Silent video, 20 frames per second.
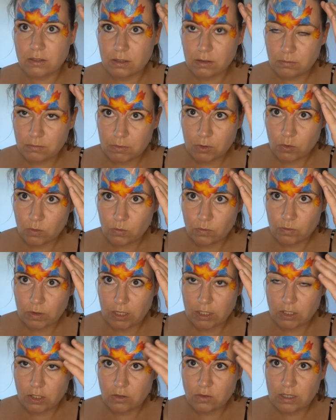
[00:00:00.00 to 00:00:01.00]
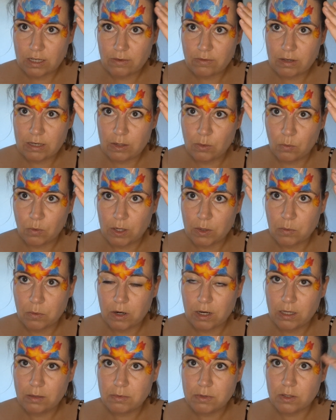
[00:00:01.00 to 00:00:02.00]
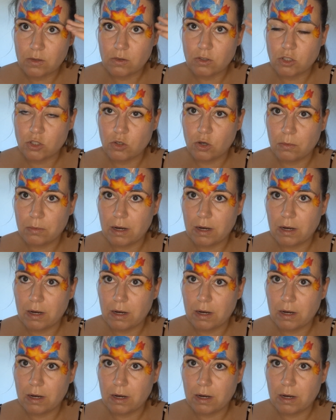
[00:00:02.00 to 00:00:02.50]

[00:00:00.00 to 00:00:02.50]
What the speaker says: I don't have any wet wipes on the job.